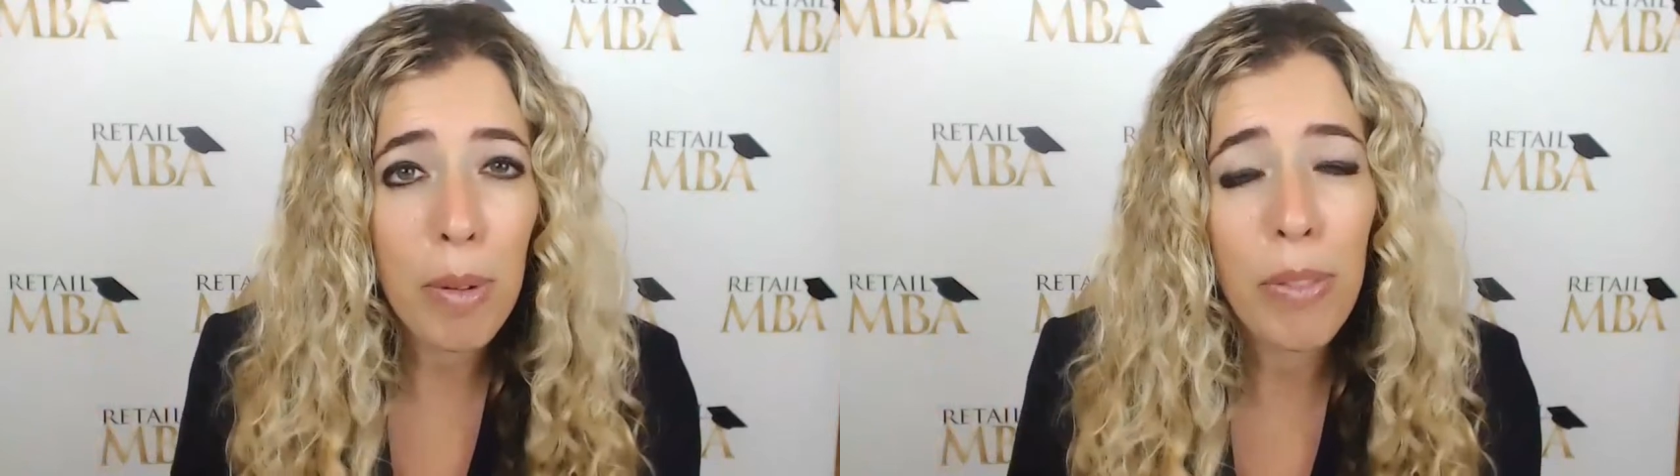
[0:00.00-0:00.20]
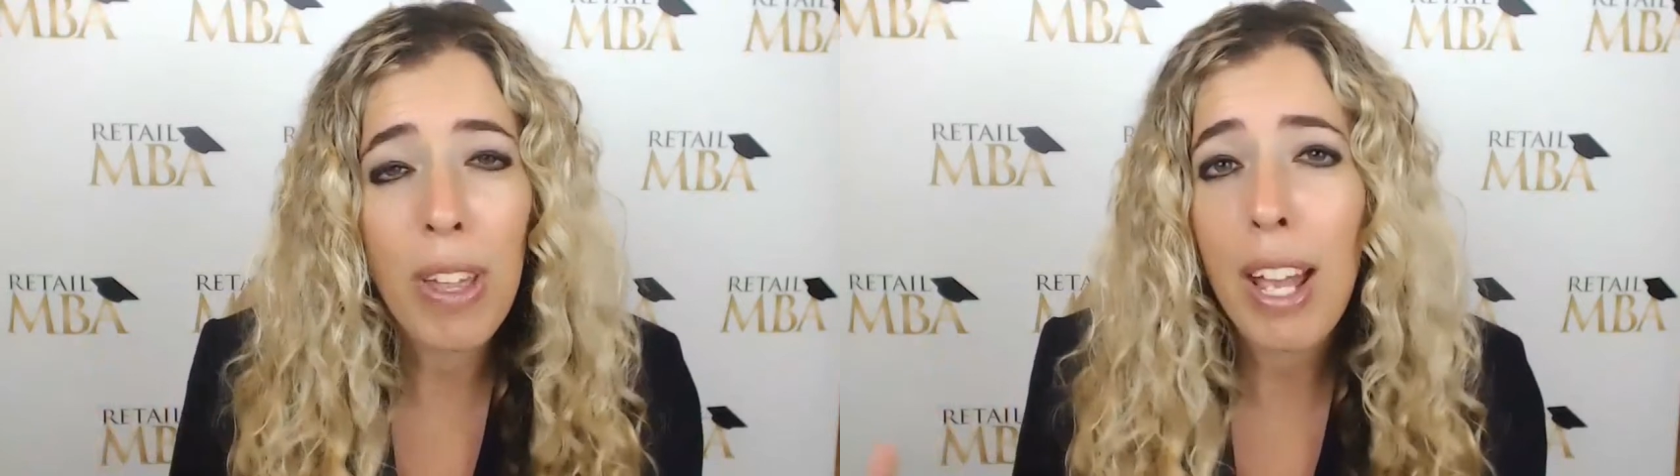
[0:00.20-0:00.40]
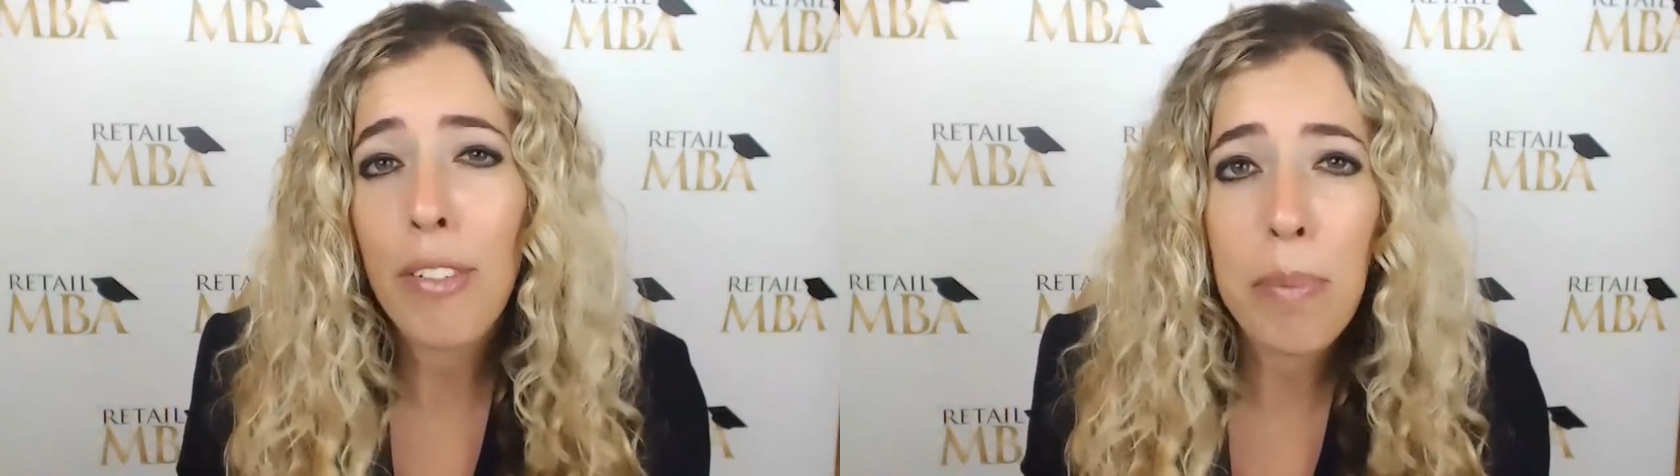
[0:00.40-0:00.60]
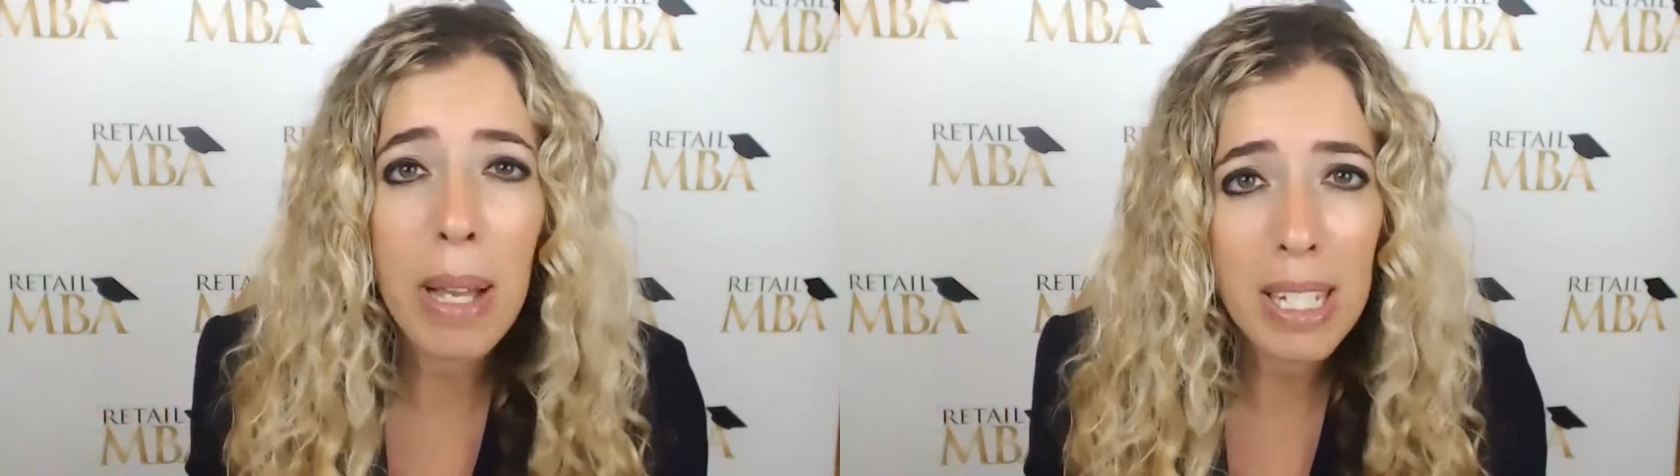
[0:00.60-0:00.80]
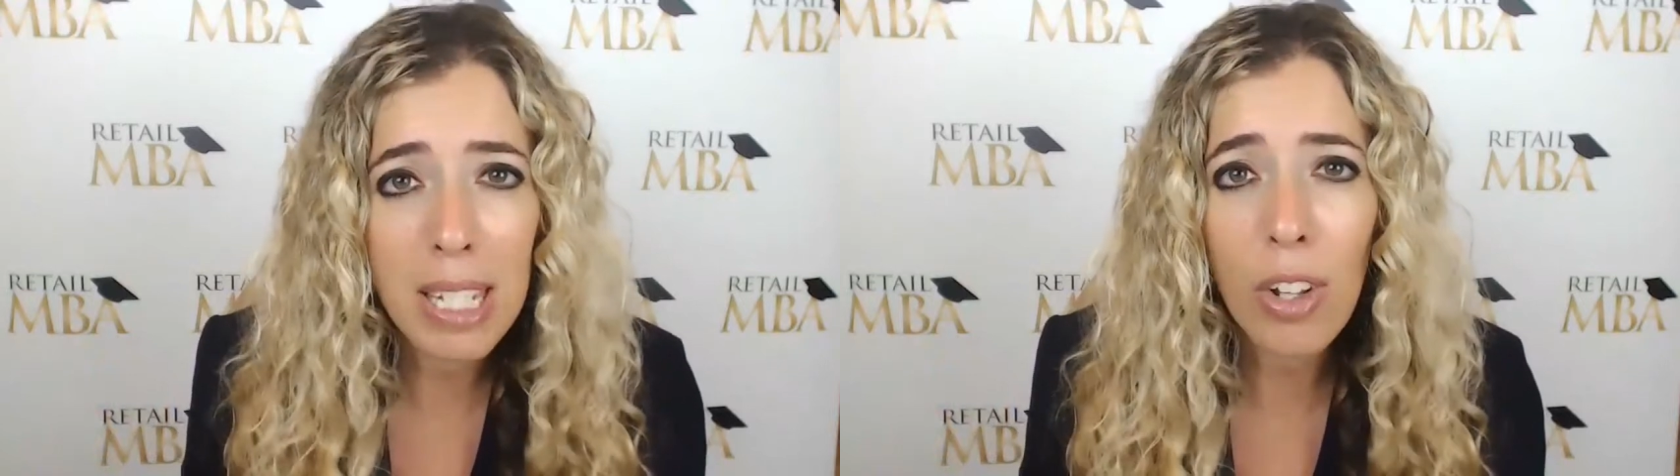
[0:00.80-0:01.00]
If they have a
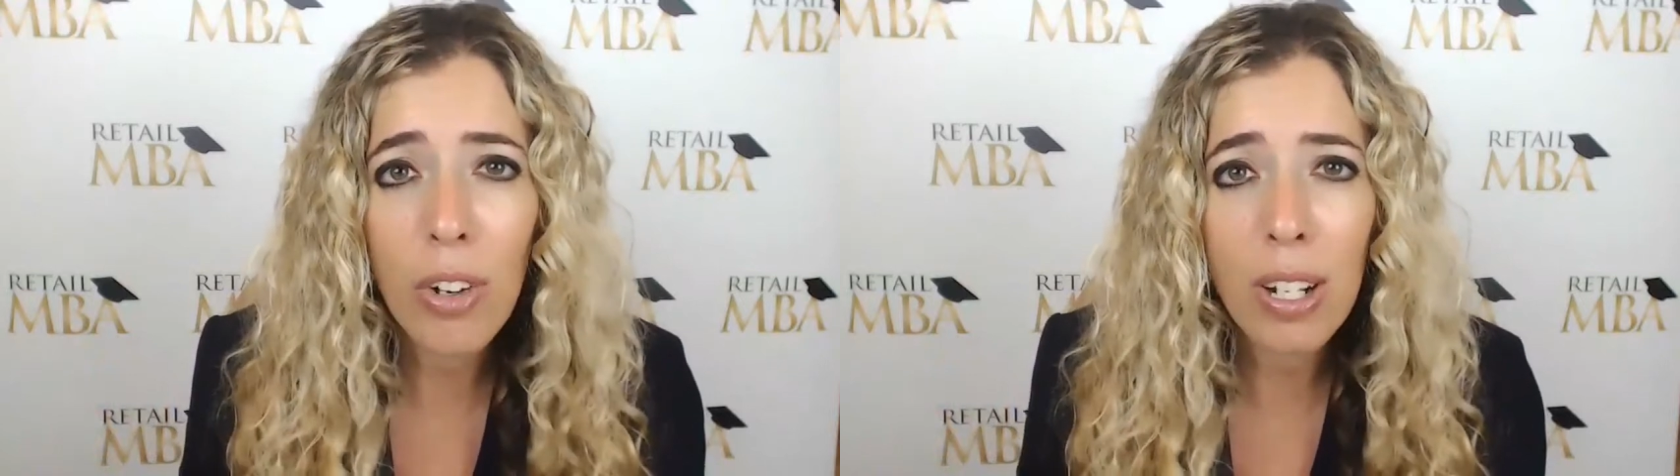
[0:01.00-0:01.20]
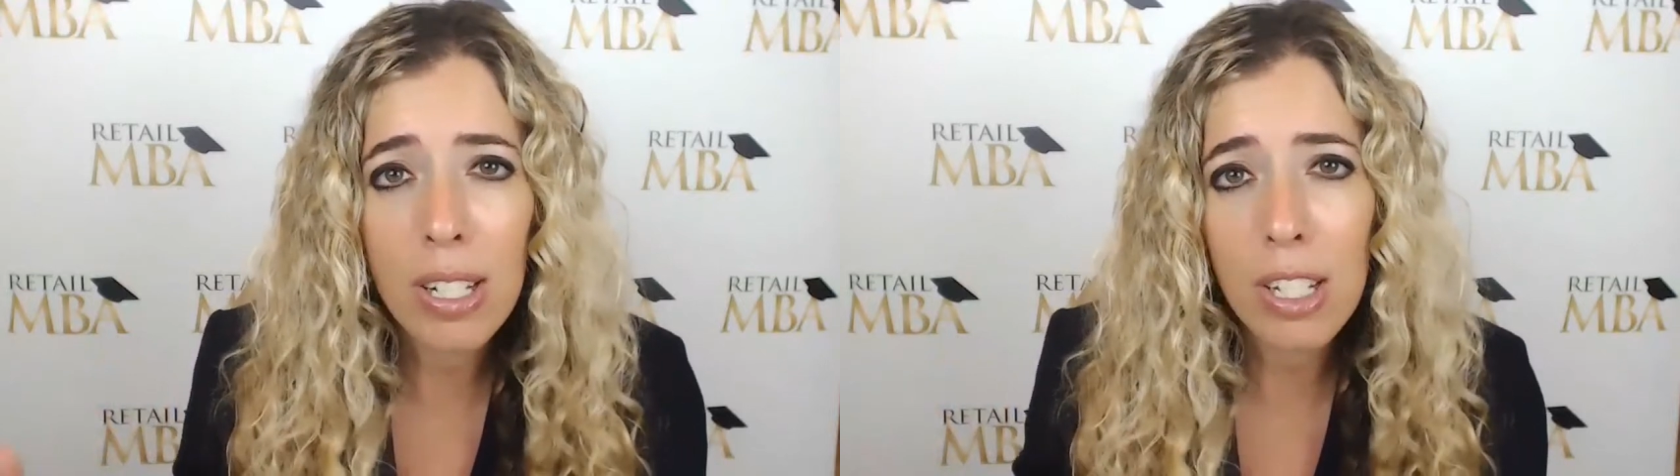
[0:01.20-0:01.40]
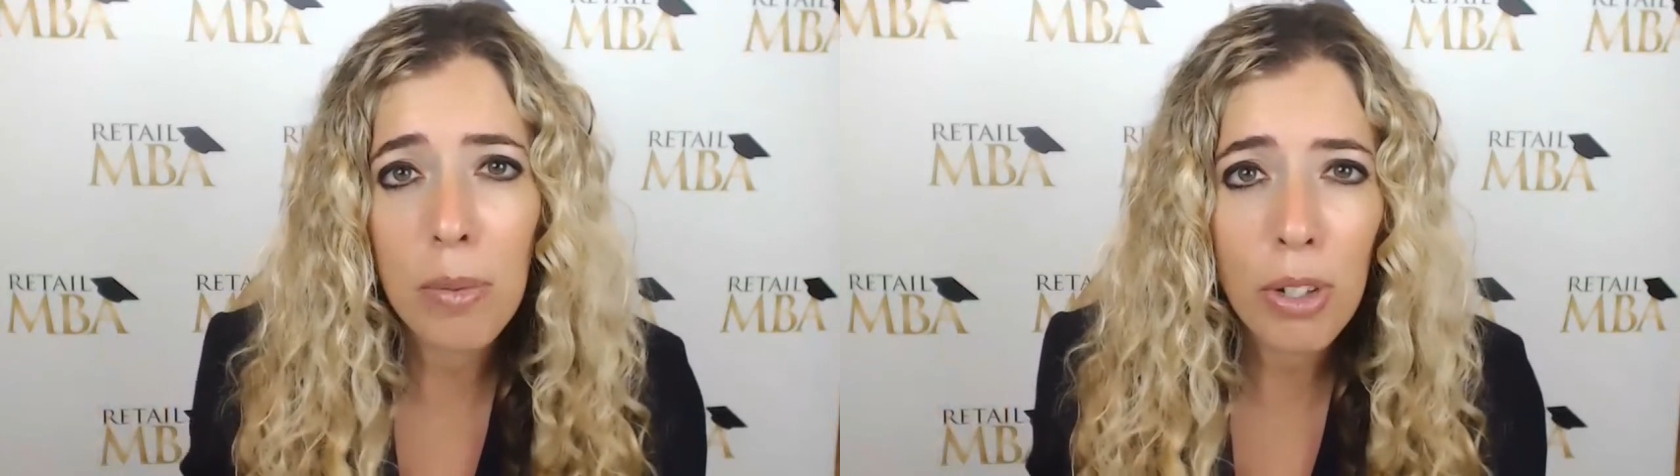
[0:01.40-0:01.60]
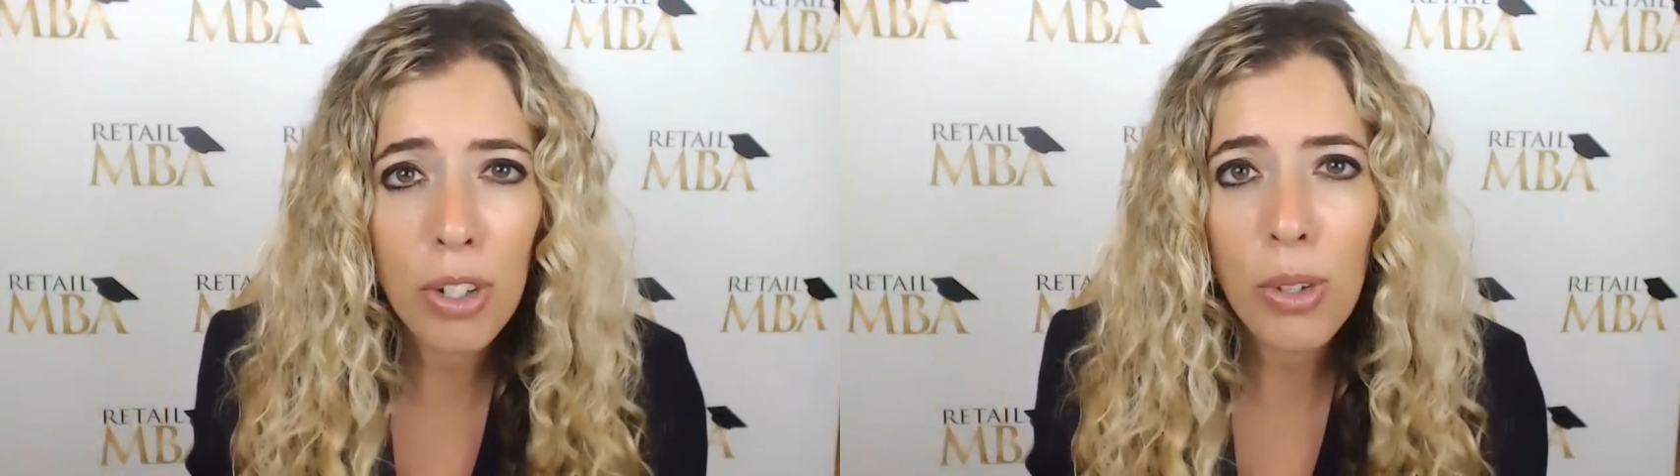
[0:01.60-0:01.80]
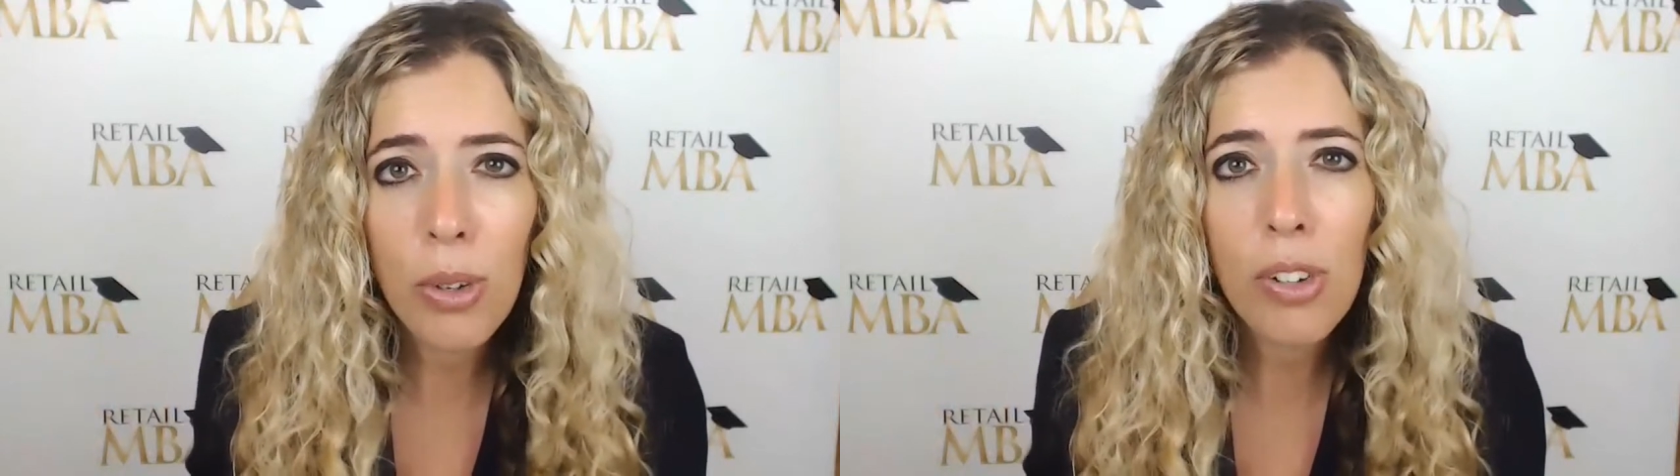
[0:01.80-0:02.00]
bestseller that's similar to
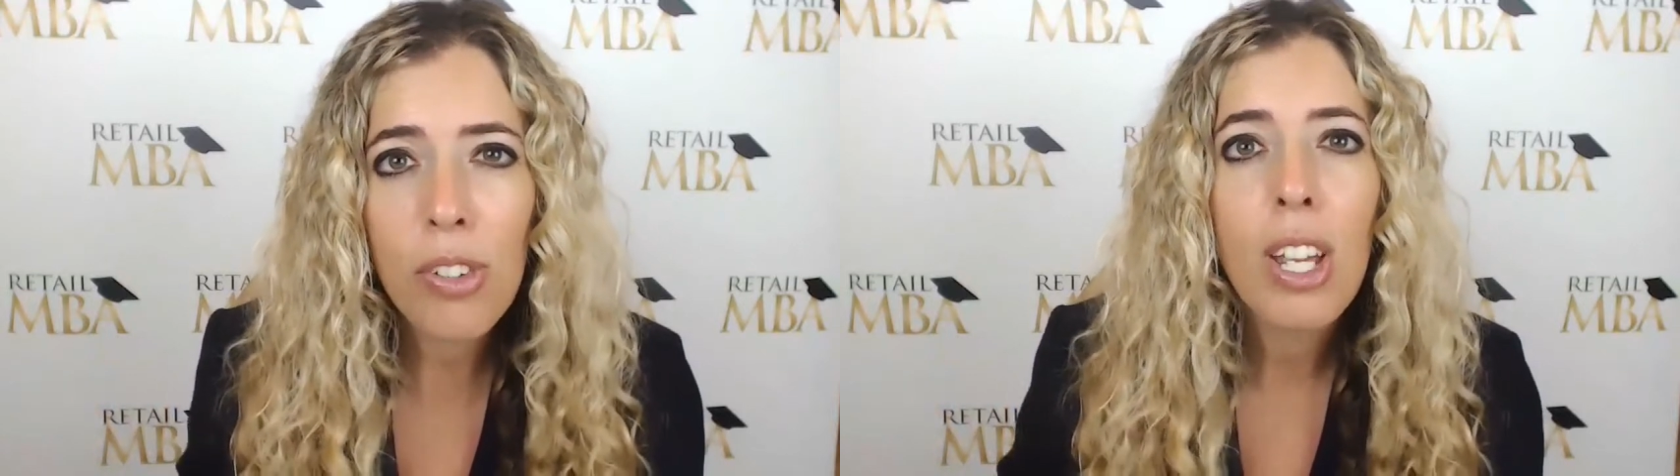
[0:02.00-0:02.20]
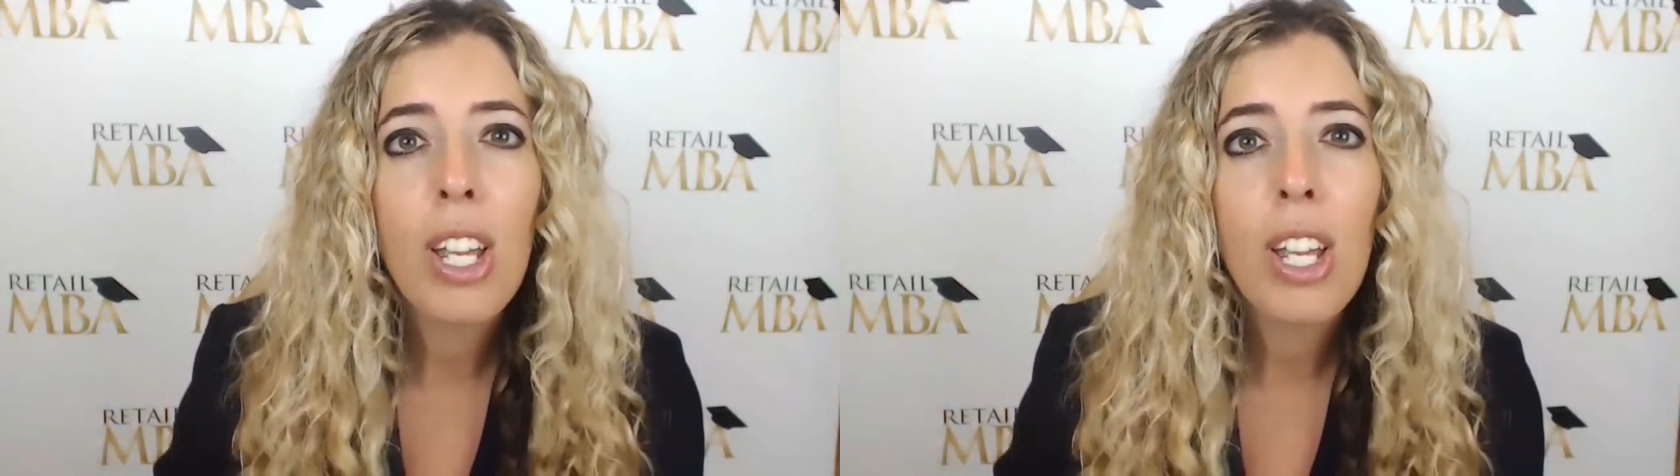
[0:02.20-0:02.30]
yours,